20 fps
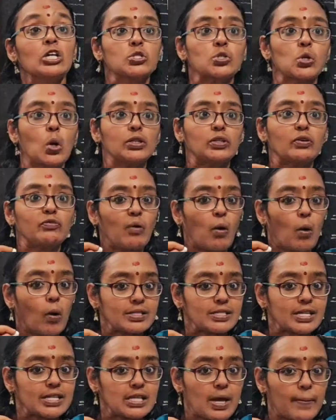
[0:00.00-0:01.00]
So the
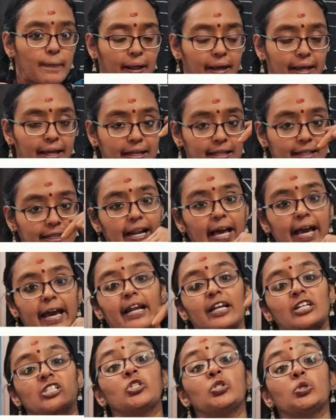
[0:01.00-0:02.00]
force is applying in the
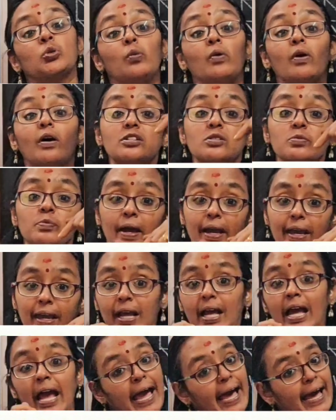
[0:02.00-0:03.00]
direction towards my
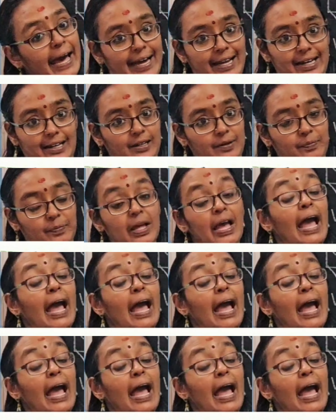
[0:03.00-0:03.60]
hand.